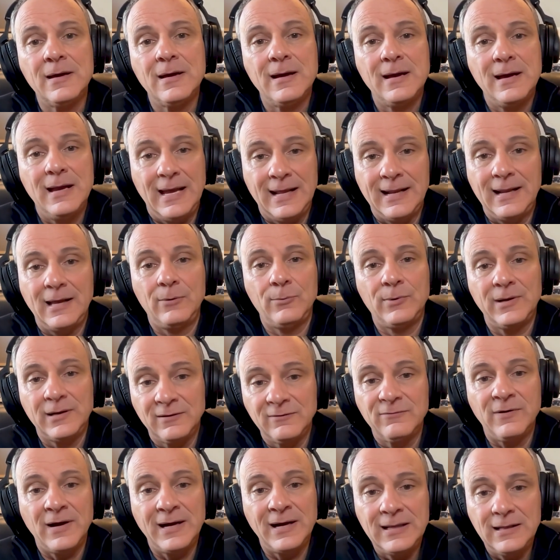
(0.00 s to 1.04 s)
And I would
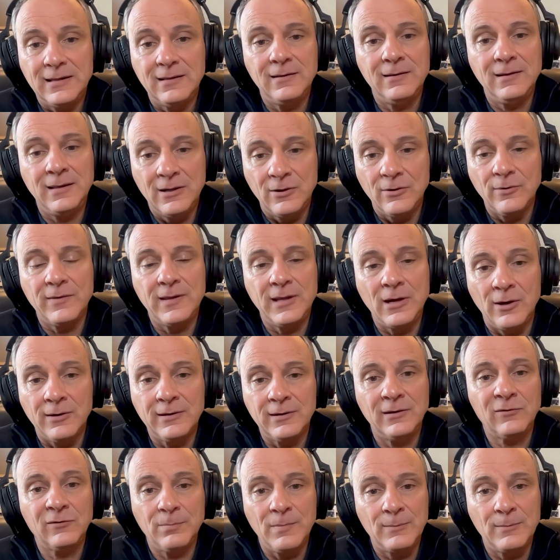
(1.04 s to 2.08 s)
invite, you know, the
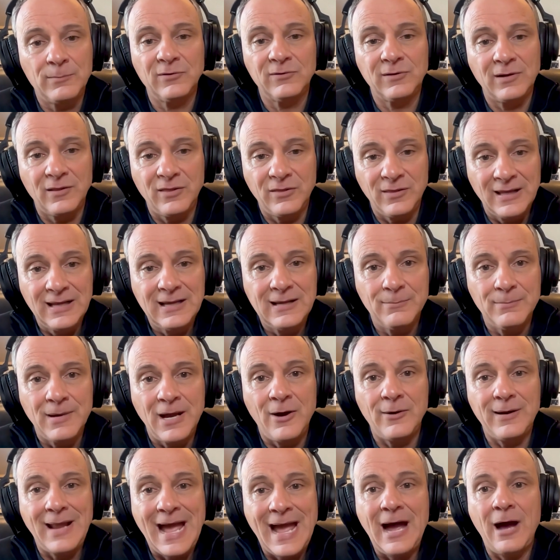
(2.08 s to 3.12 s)
audience members to think about
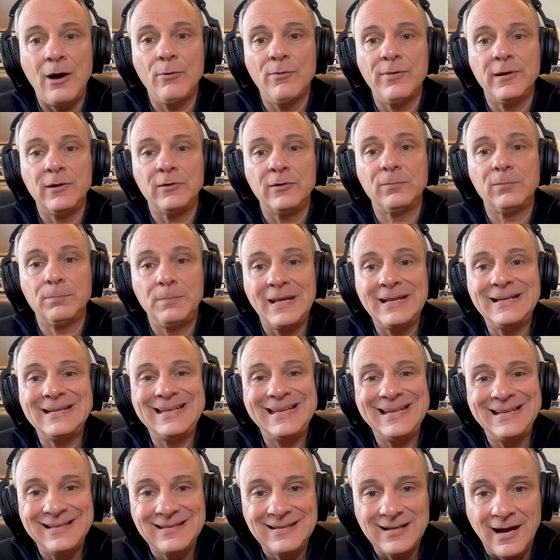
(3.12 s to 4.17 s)
how they're
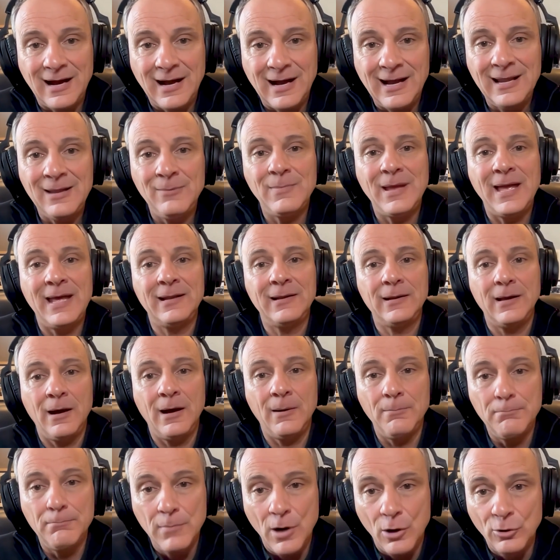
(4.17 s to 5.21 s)
spending time and
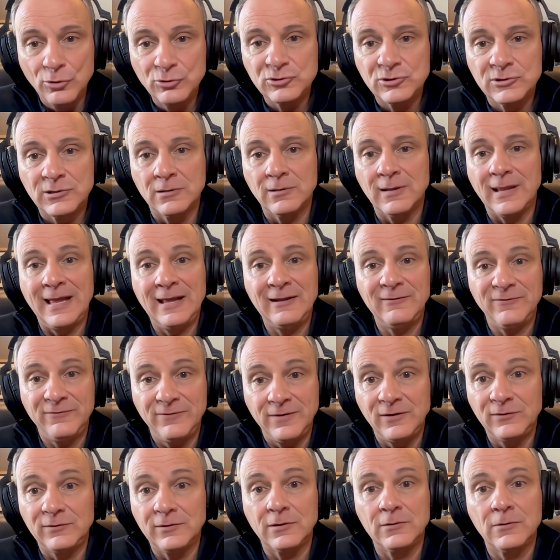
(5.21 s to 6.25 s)
emotional and
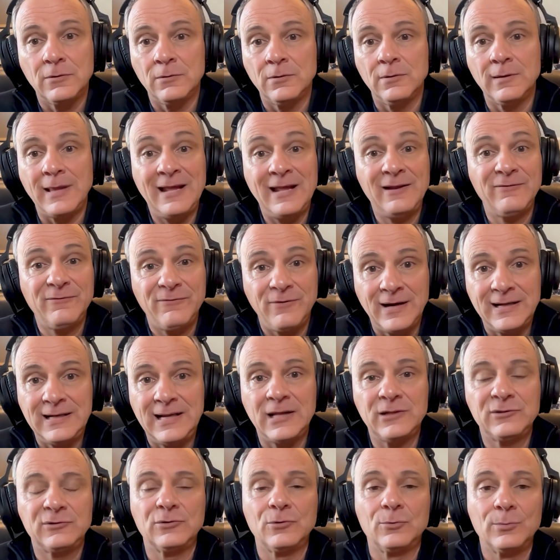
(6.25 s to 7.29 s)
physical and
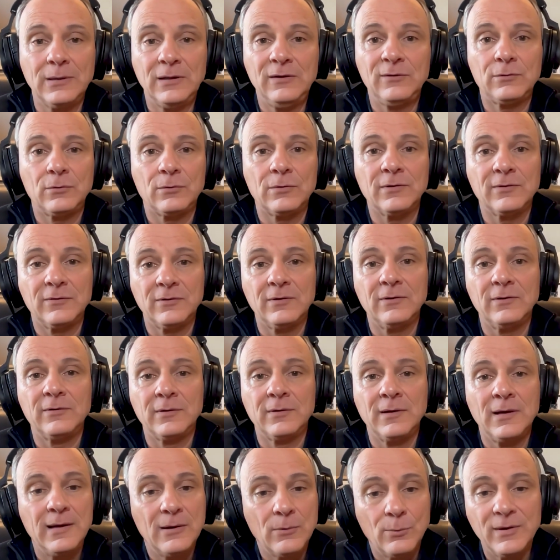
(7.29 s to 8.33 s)
financial resources
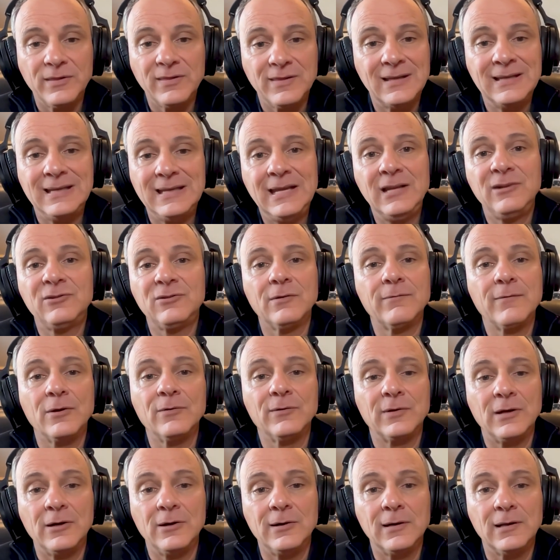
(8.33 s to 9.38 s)
within each of those
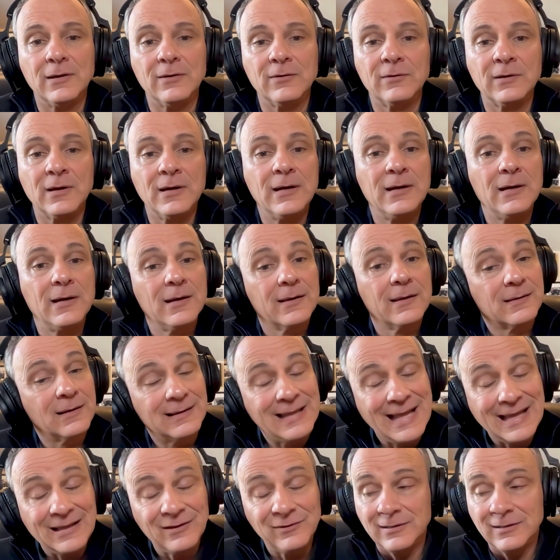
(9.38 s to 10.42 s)
areas. The
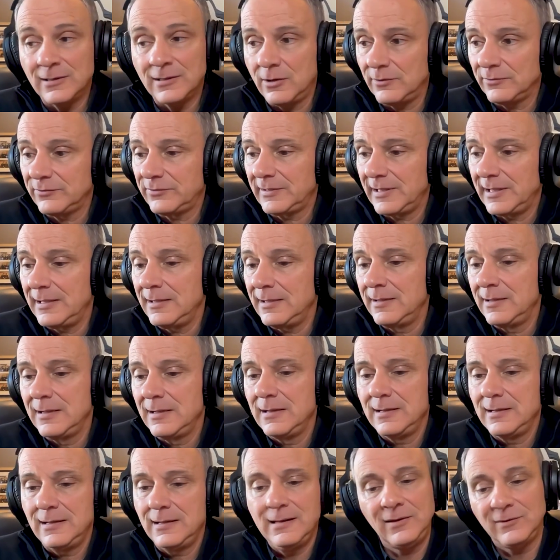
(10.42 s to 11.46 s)
last thing I'll say
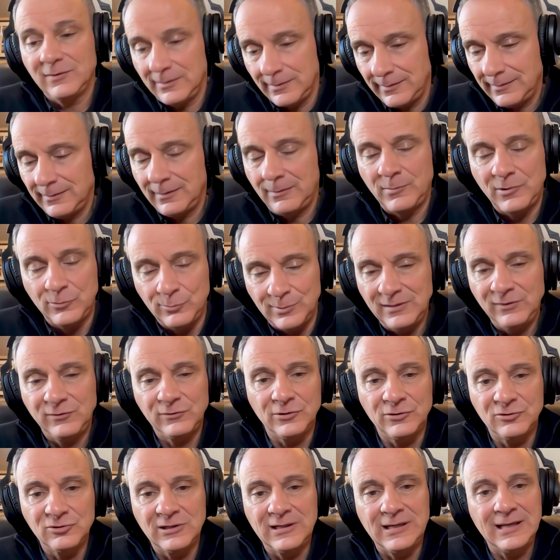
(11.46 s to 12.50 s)
is I'm a
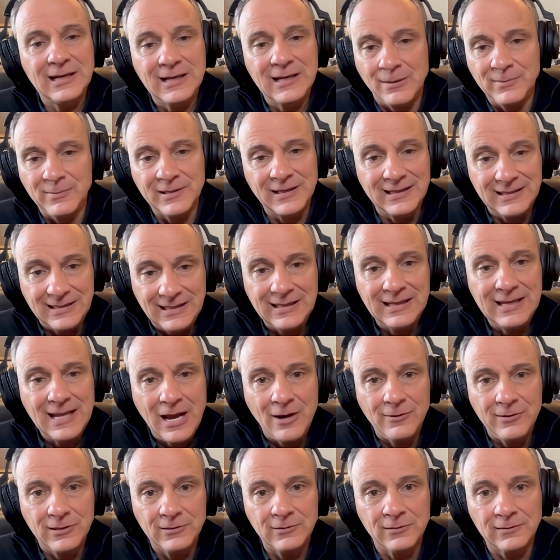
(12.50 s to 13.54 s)
research geek. I'm going to geek out
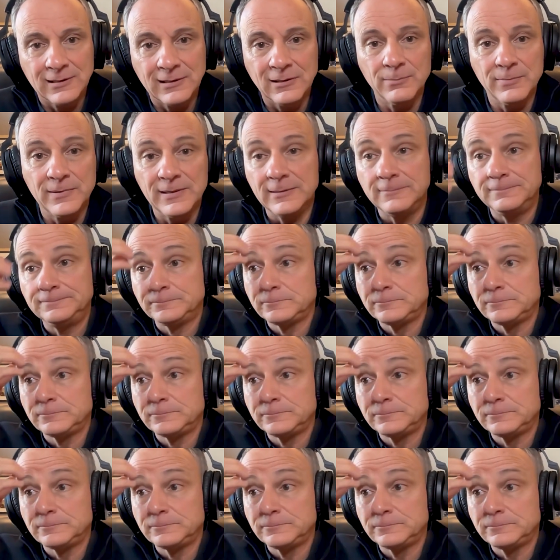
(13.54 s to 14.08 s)
here a little bit.